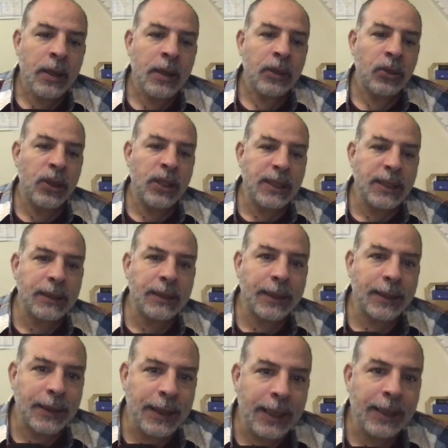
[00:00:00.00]
This is a
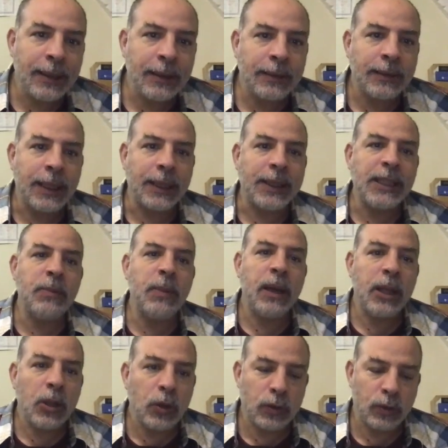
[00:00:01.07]
technique that is very
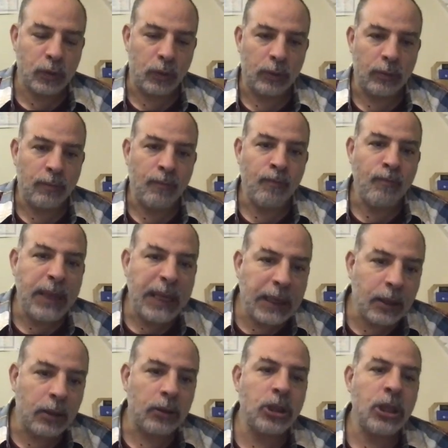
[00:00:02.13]
useful
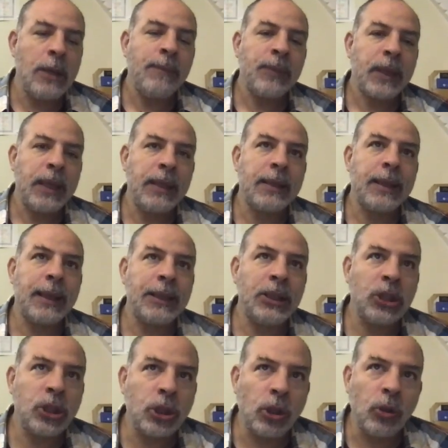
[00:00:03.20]
because it can
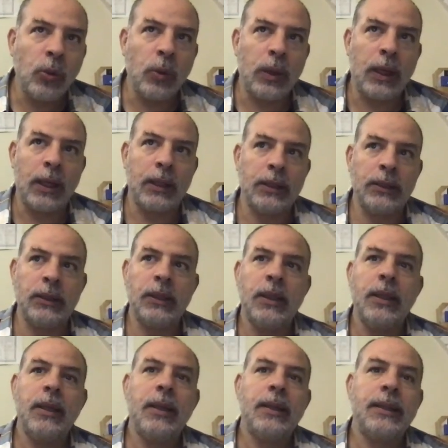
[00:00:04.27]
show us
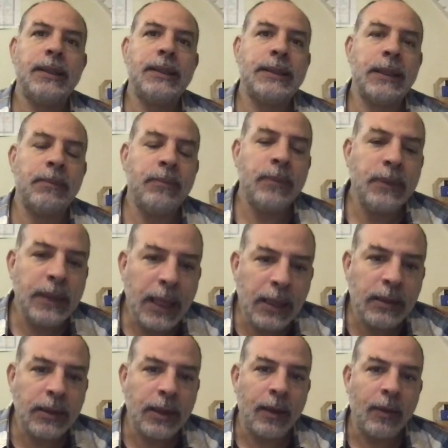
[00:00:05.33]
some
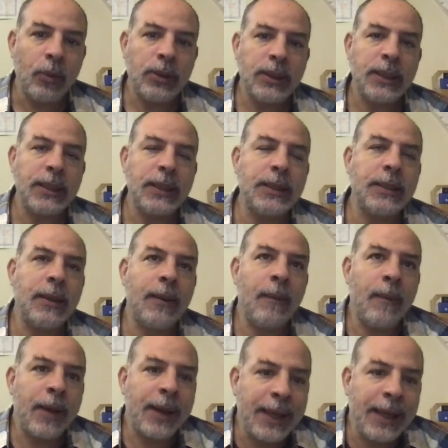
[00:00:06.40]
data which is
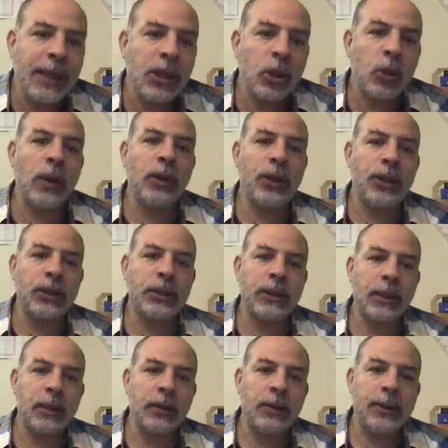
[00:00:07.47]
key to
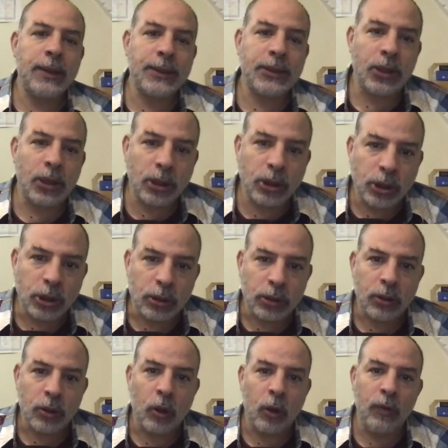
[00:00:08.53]
understand the structure
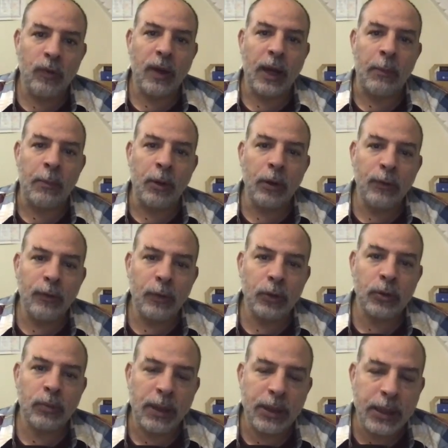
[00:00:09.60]
of
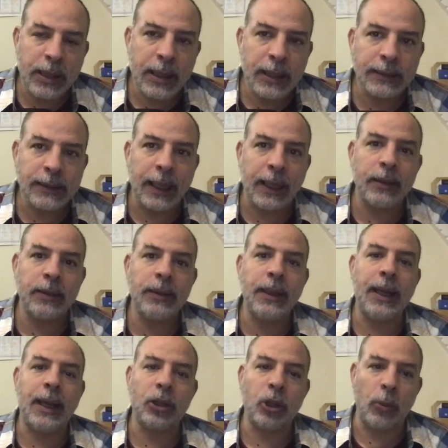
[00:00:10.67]
amorphous materials at
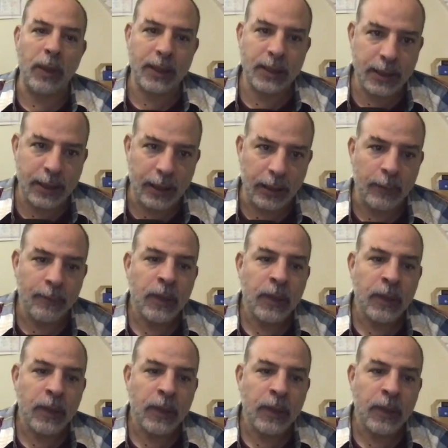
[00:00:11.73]
the atomic scale.